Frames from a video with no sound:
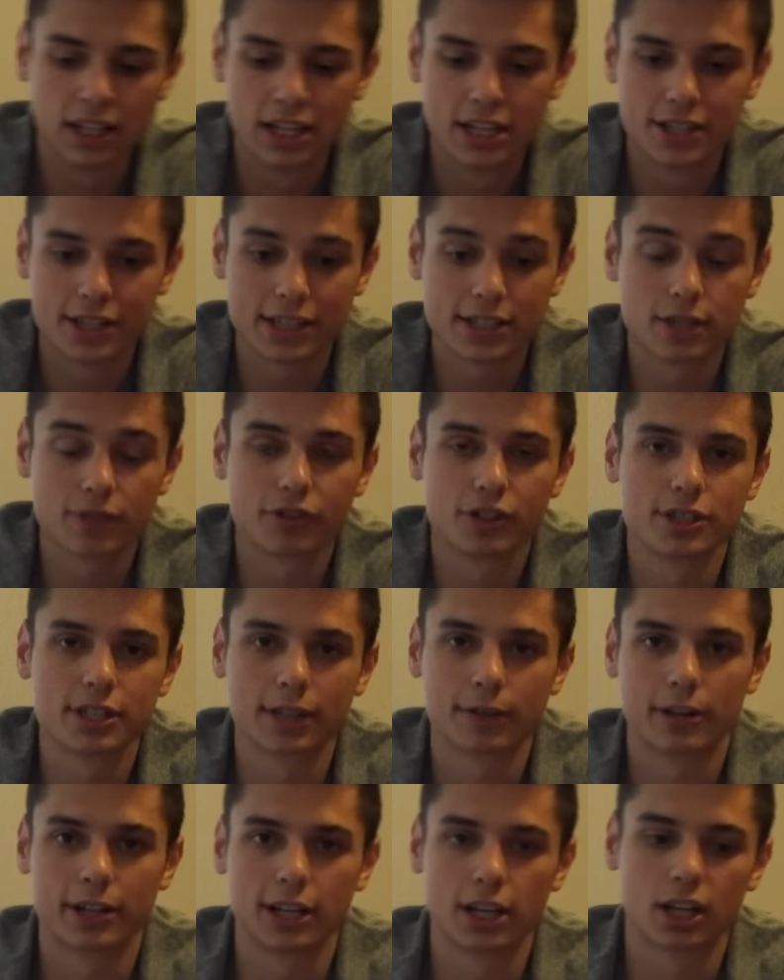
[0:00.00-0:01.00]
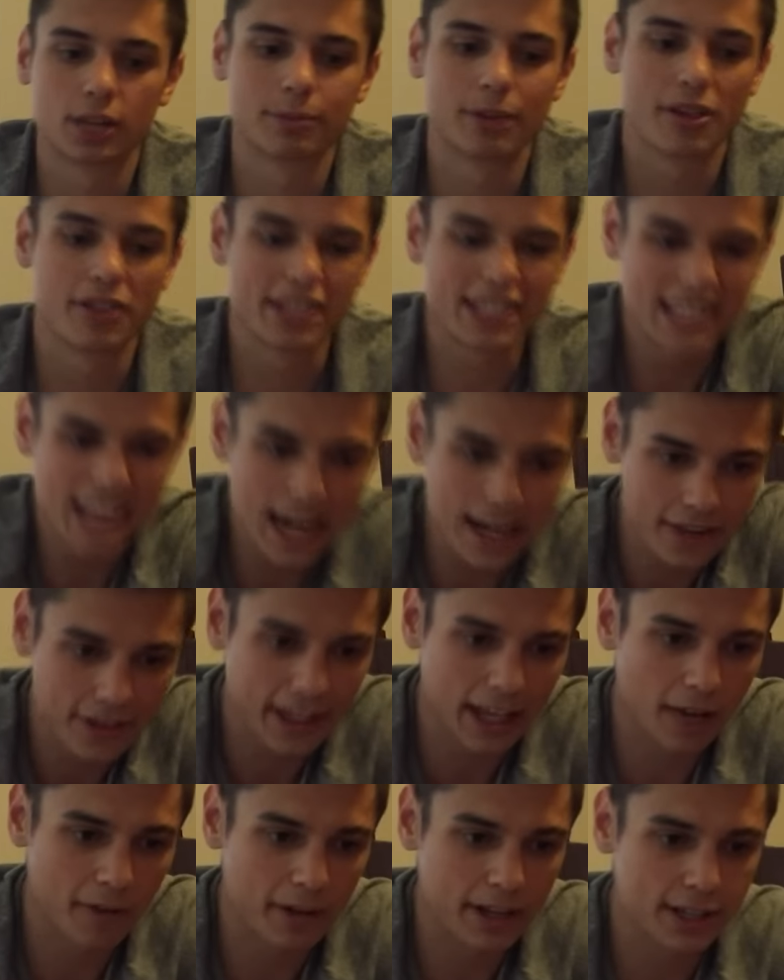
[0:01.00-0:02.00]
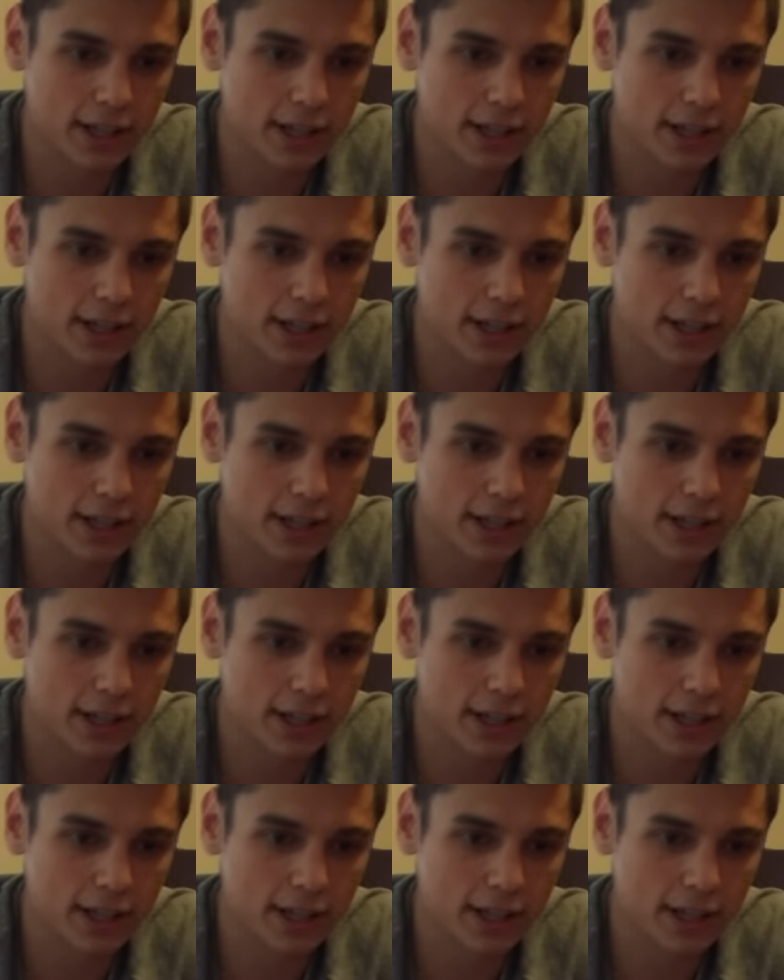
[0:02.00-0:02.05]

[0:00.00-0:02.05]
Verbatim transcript: So that's the first thing I want to talk about. The second thing I want